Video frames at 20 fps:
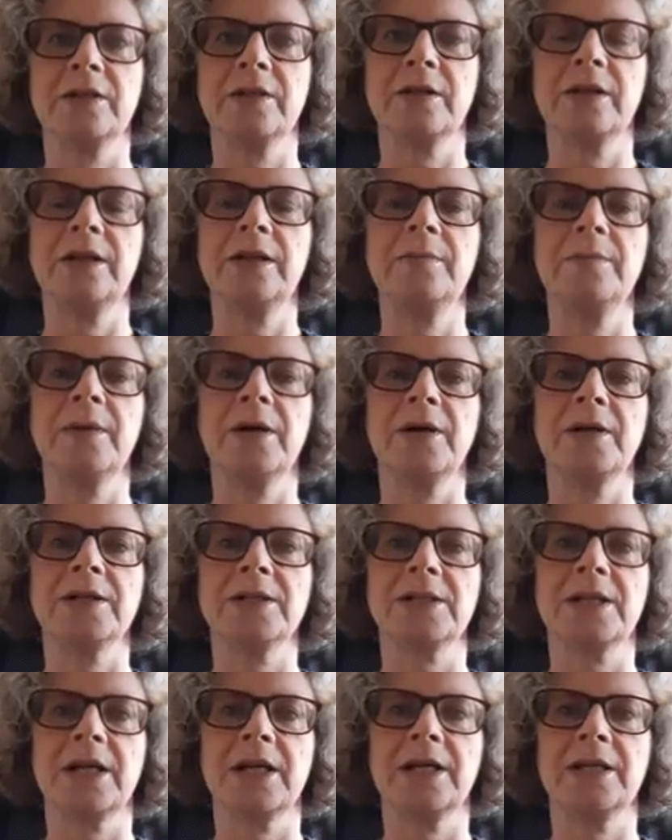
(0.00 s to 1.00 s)
and in
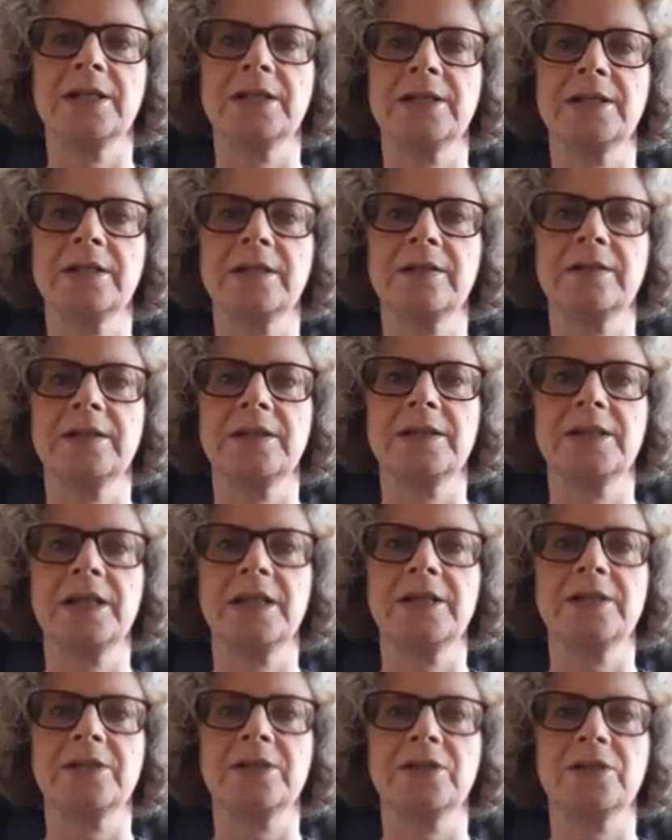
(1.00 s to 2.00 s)
Maia's case, this
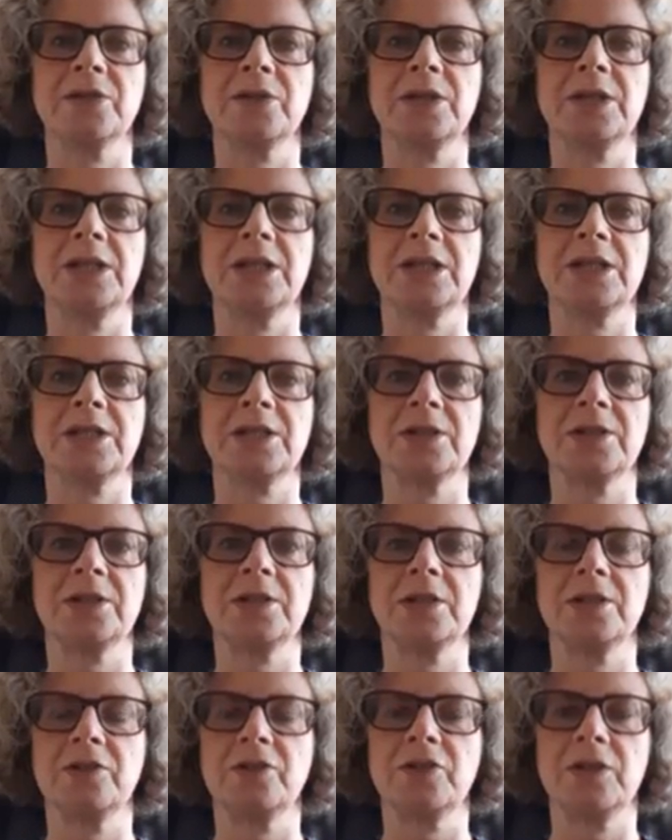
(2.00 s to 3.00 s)
takes us on an
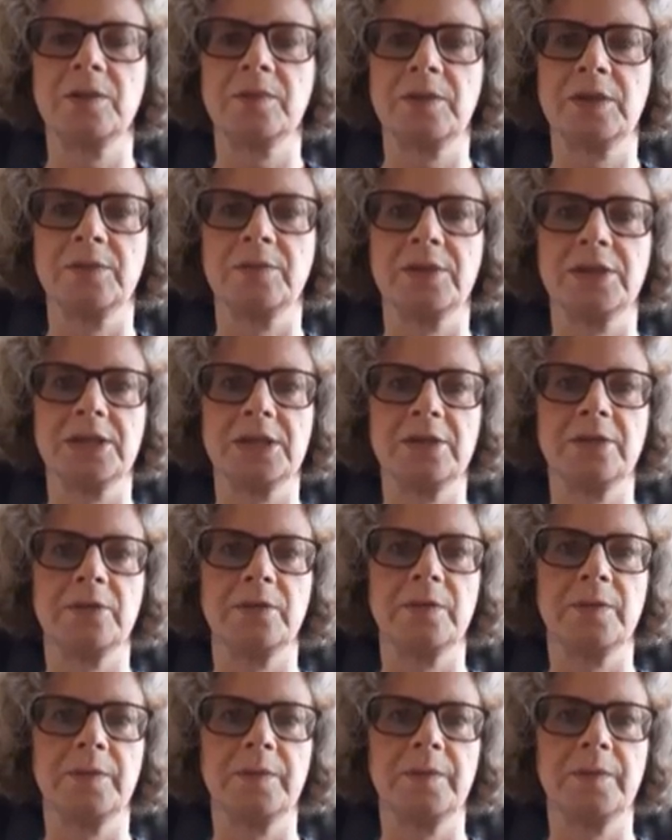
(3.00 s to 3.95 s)
exciting trip to Brazil.